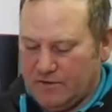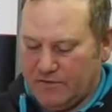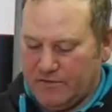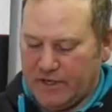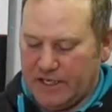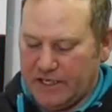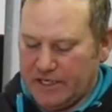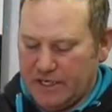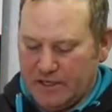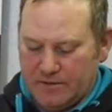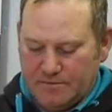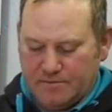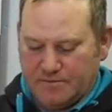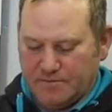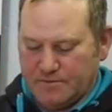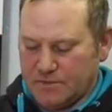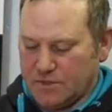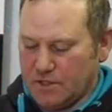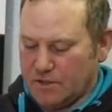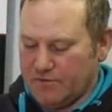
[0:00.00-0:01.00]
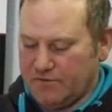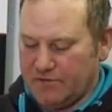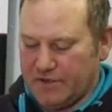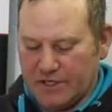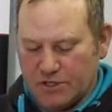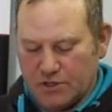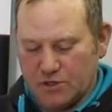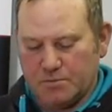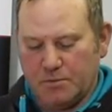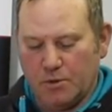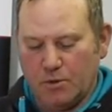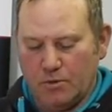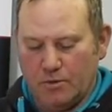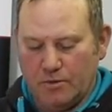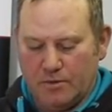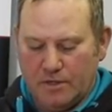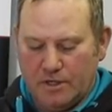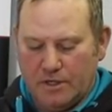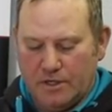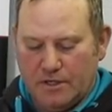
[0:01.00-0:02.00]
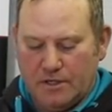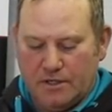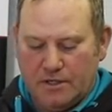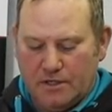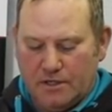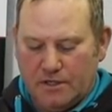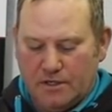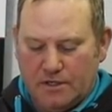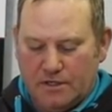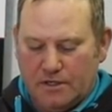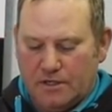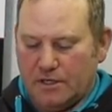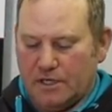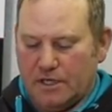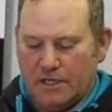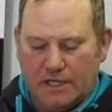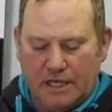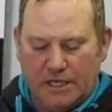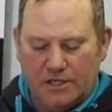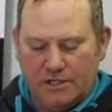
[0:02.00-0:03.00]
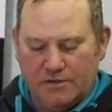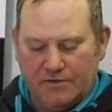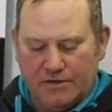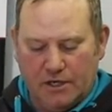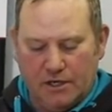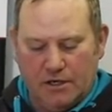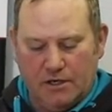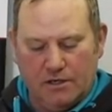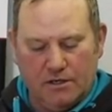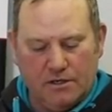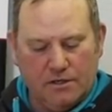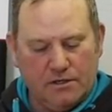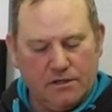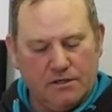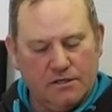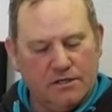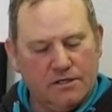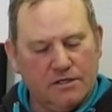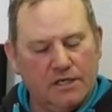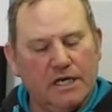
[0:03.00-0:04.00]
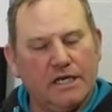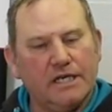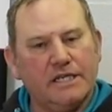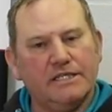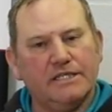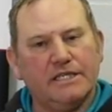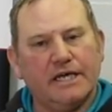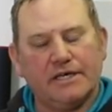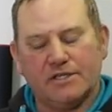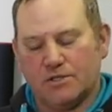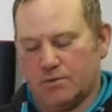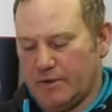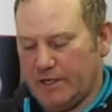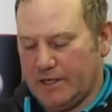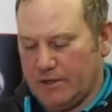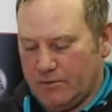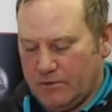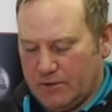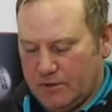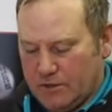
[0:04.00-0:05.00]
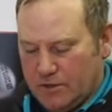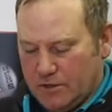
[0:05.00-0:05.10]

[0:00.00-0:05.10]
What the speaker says: feeder spool. And then you've got an index wheel,